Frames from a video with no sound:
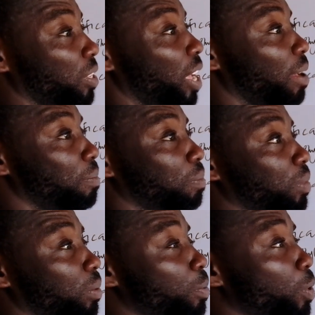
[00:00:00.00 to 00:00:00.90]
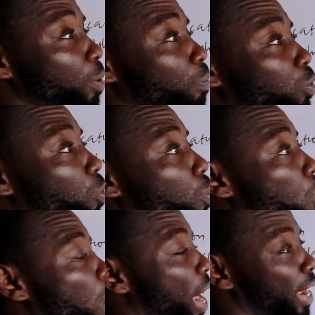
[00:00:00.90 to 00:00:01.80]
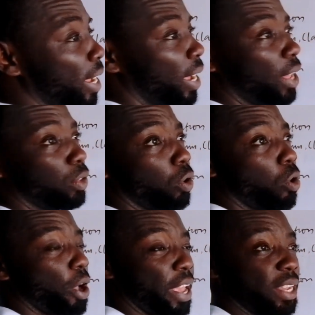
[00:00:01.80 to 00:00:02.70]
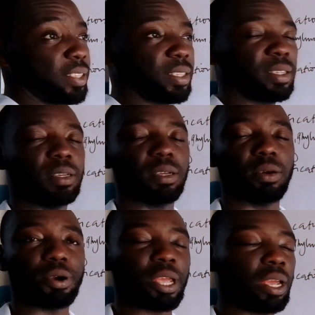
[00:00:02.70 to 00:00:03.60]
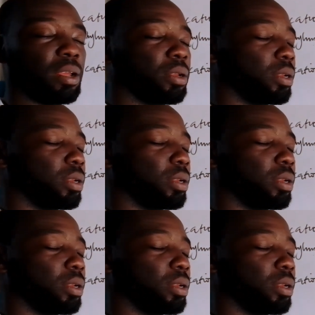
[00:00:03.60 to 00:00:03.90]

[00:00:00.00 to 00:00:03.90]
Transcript: Y or X. Okay?